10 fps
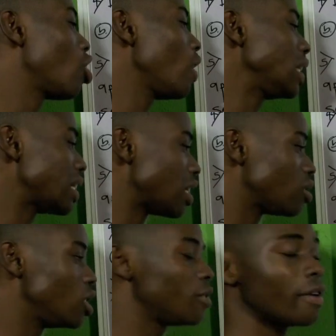The correct answer
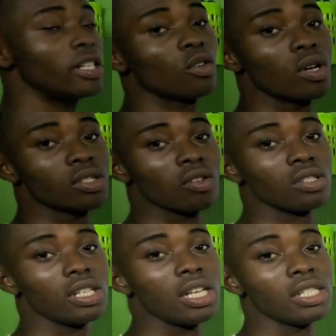to this very
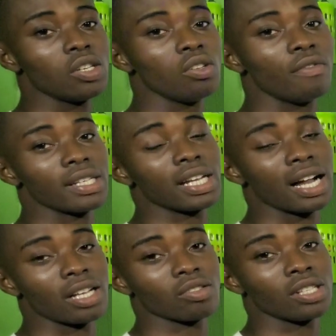question is the
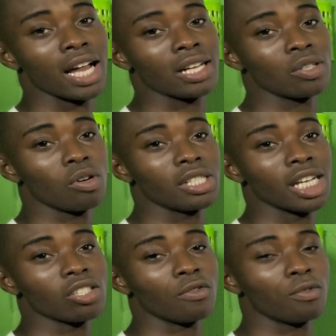University Council. They are the one
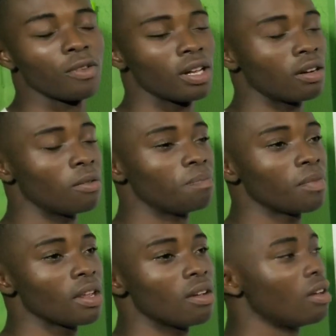in charge of
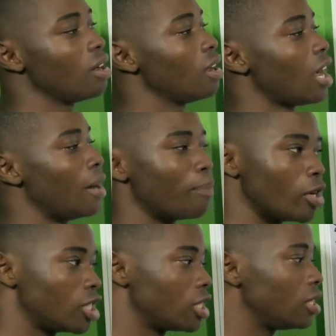
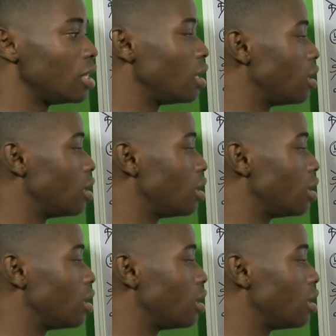appointing